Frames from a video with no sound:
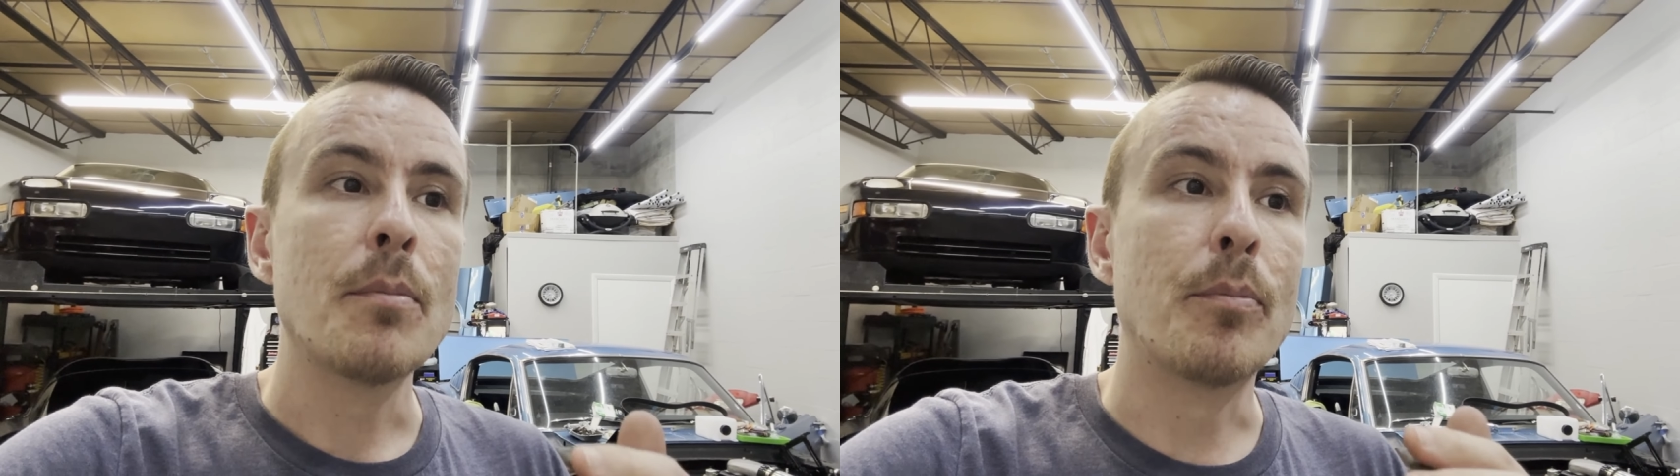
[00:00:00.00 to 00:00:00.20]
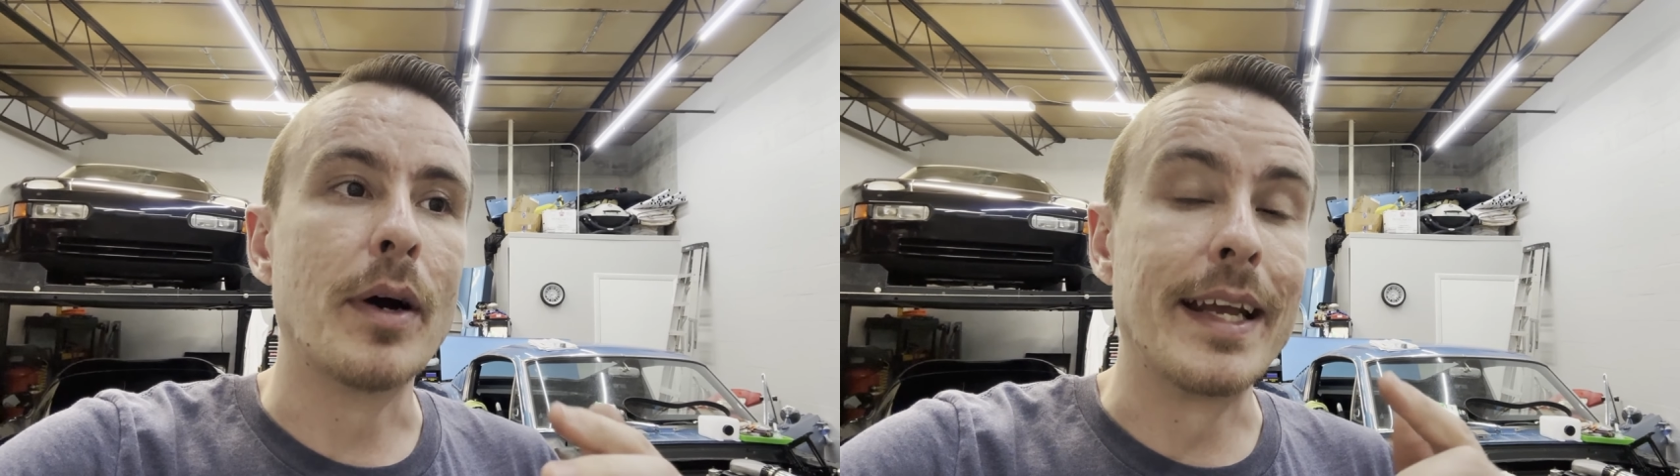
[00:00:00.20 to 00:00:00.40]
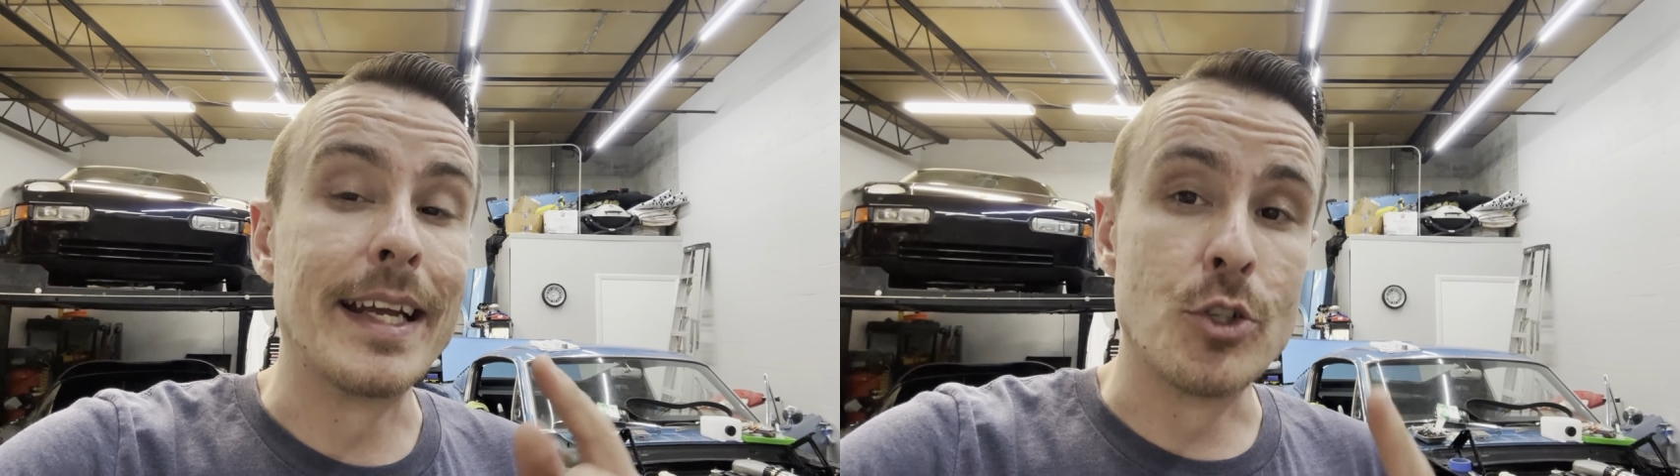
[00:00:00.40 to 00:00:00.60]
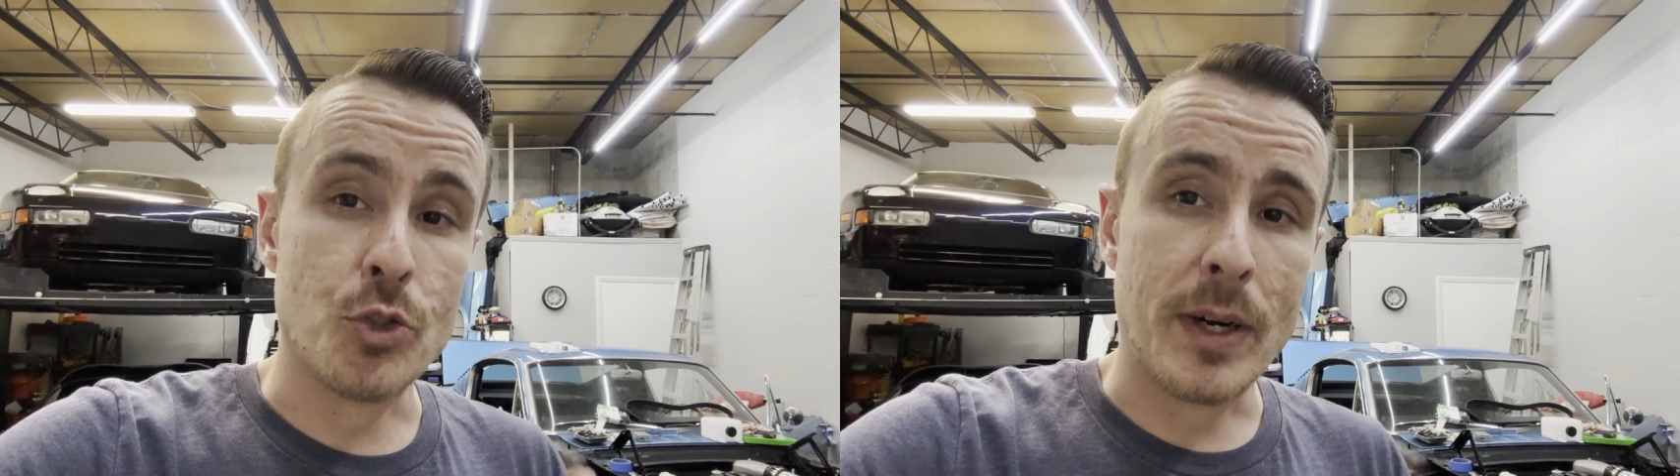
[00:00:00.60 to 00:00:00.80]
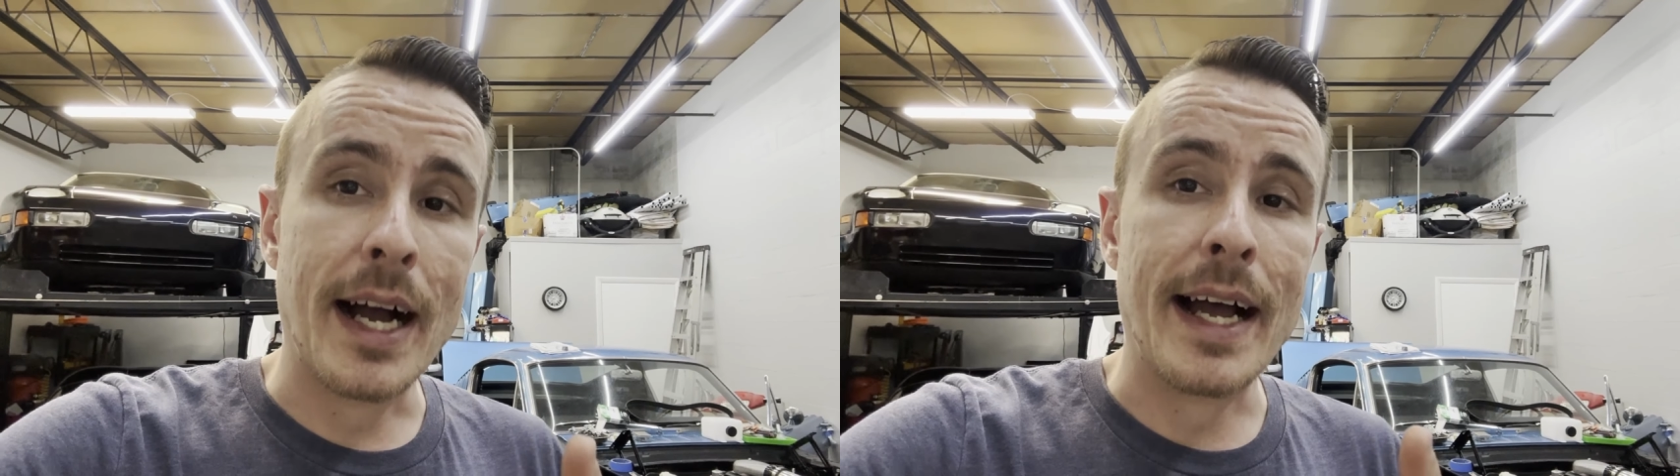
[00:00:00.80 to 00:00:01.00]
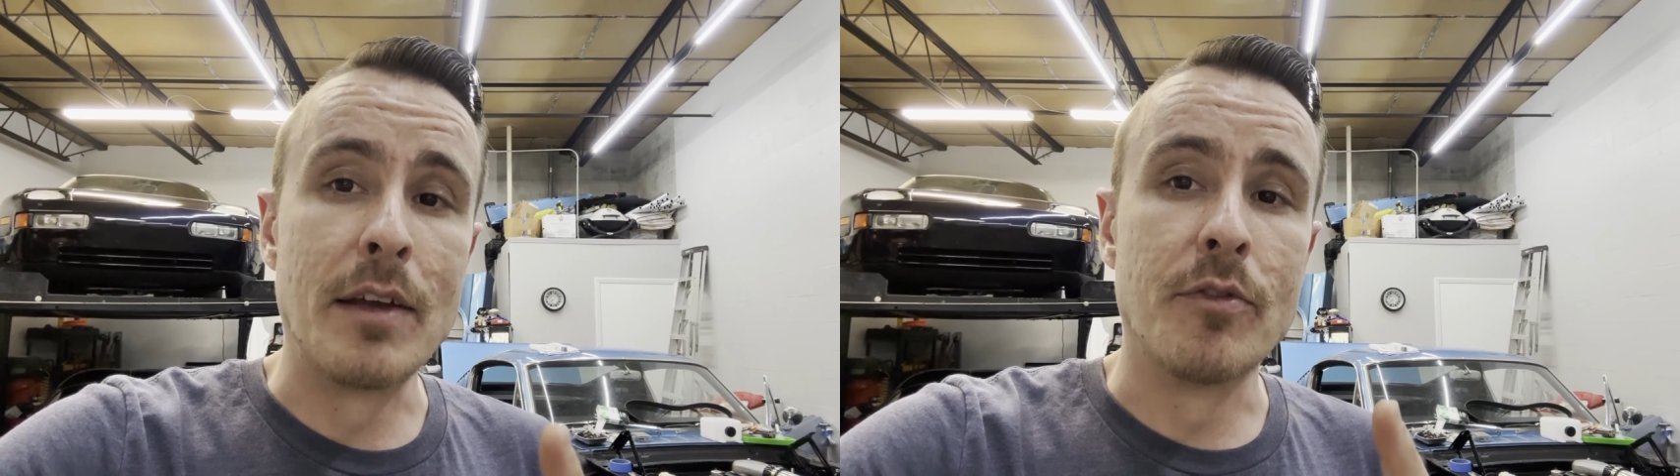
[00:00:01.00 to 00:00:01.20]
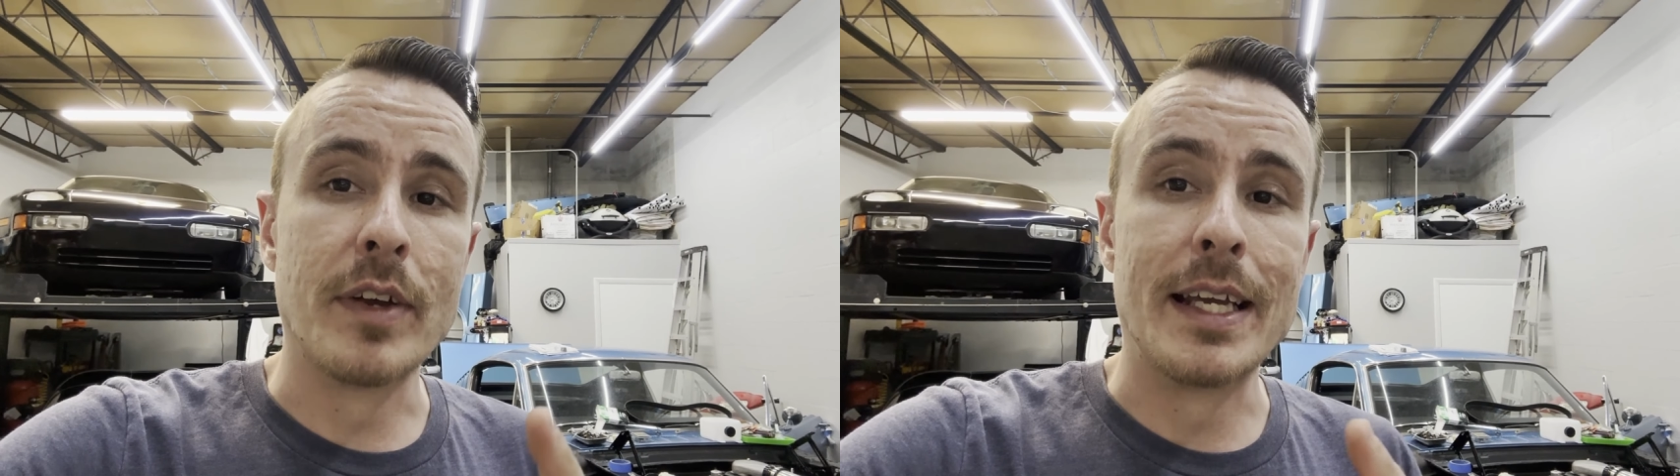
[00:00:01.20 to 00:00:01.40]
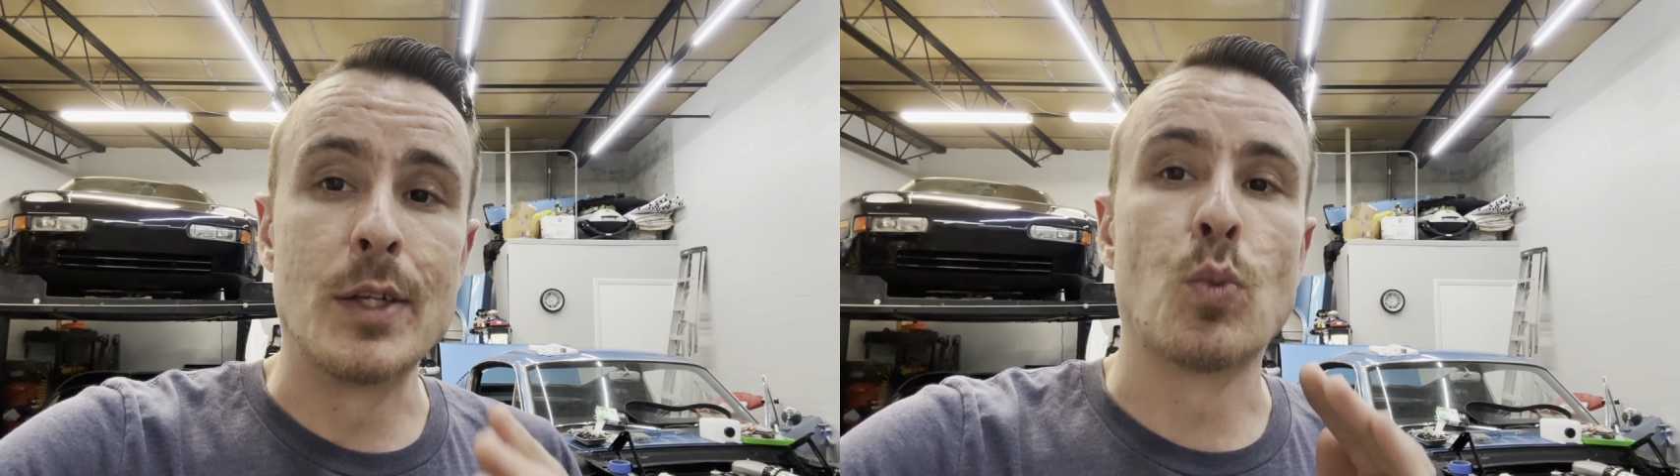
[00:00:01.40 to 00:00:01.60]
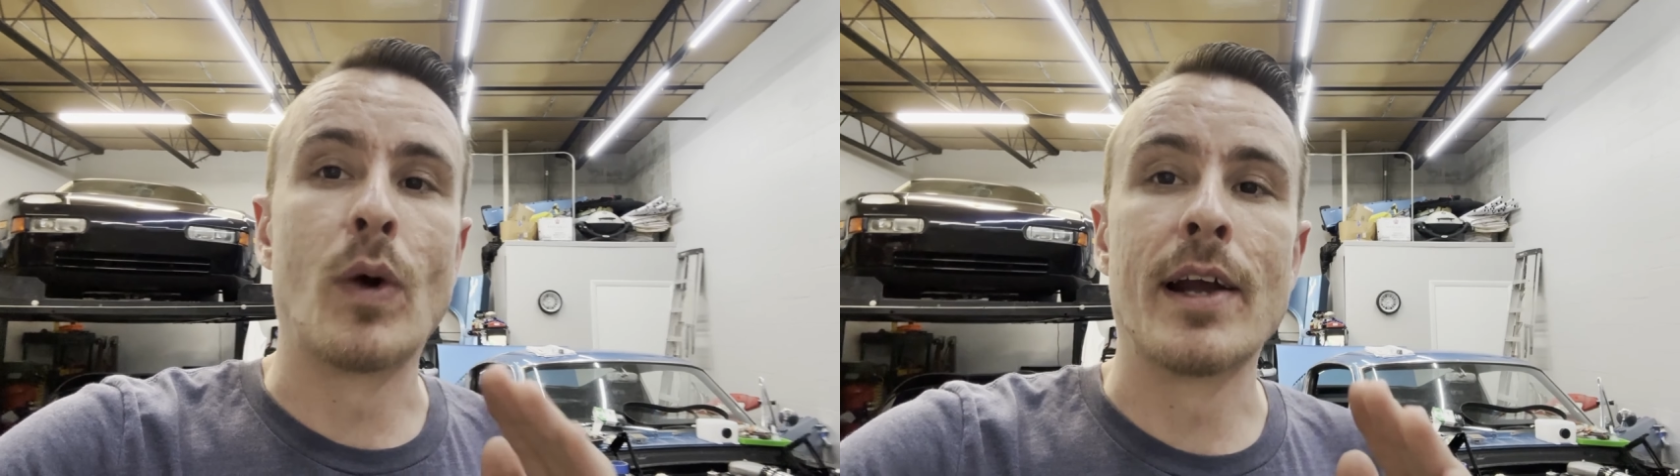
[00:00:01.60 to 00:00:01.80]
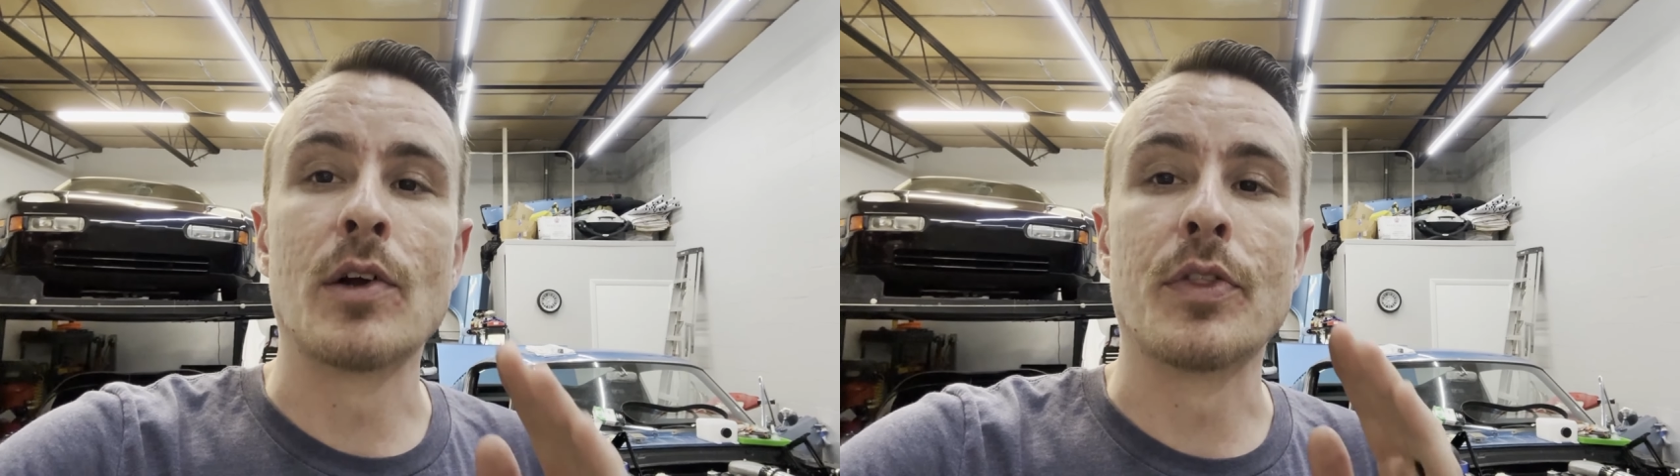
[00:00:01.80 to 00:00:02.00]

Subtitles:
But in drive is where